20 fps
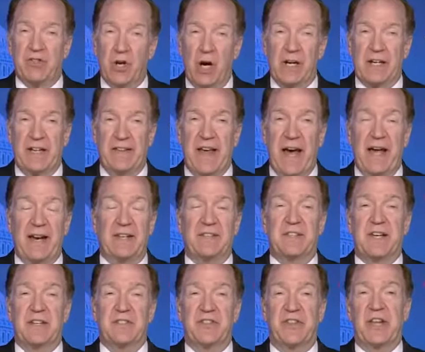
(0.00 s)
chunk of that is
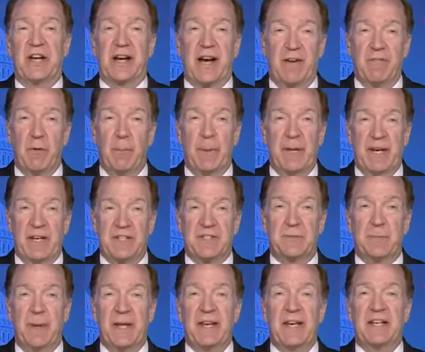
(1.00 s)
because the government is
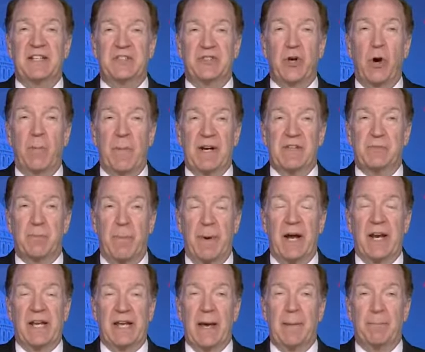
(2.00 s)
spending so much
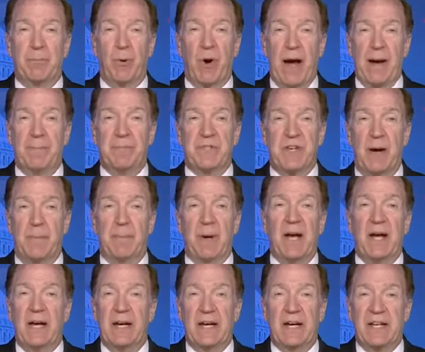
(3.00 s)
money. It props up
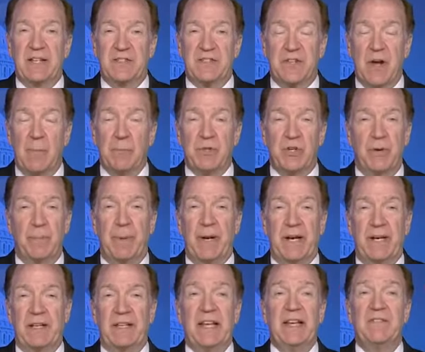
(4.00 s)
consumption, but
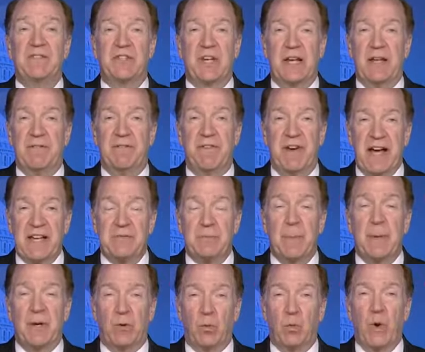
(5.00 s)
it leaves
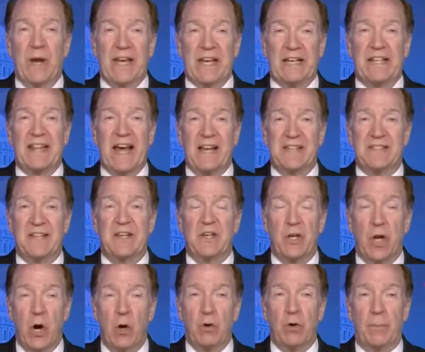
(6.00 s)
investment weak. That's a
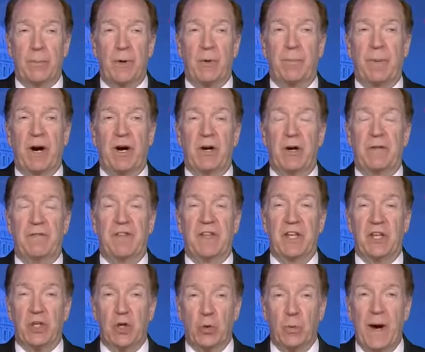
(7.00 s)
notable part of the
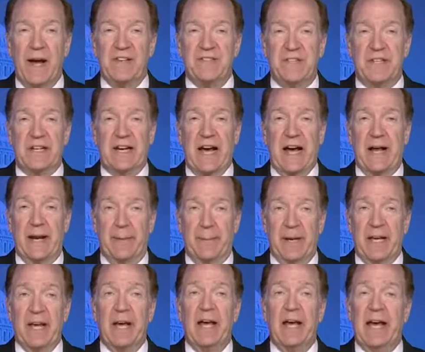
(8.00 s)
U.S.
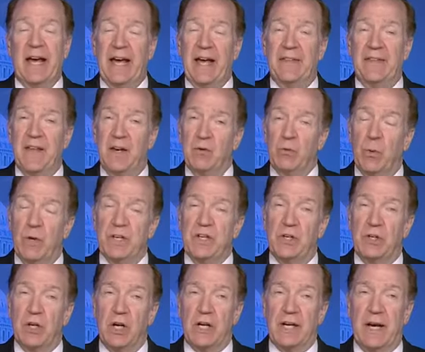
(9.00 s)
economy. And then when
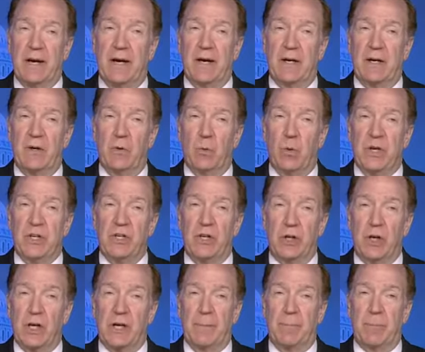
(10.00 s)
you look
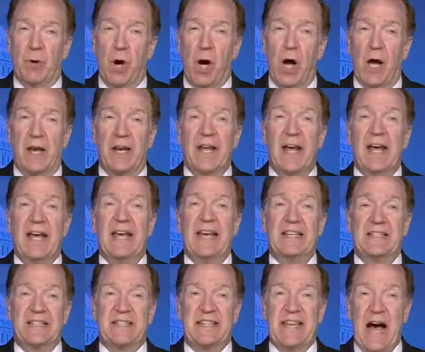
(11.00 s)
abroad,
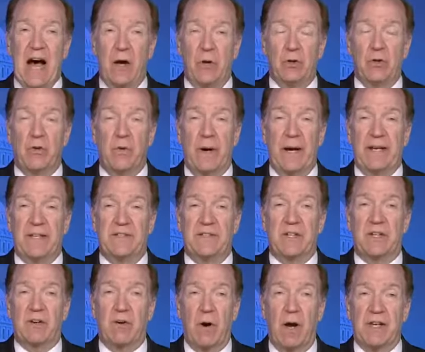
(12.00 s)
it's downgrades
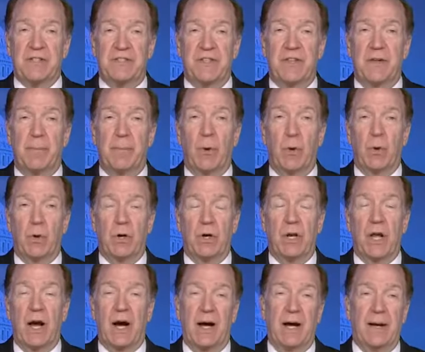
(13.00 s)
across the
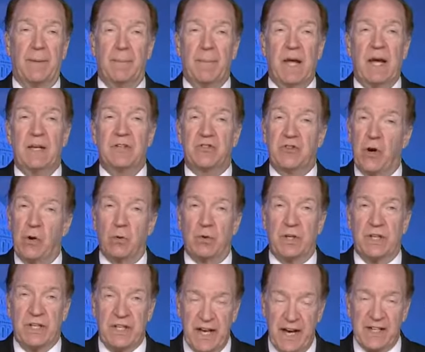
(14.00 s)
board. So
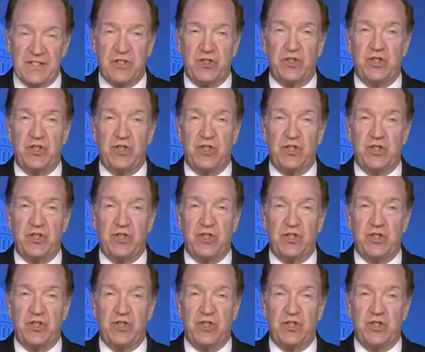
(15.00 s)
yes,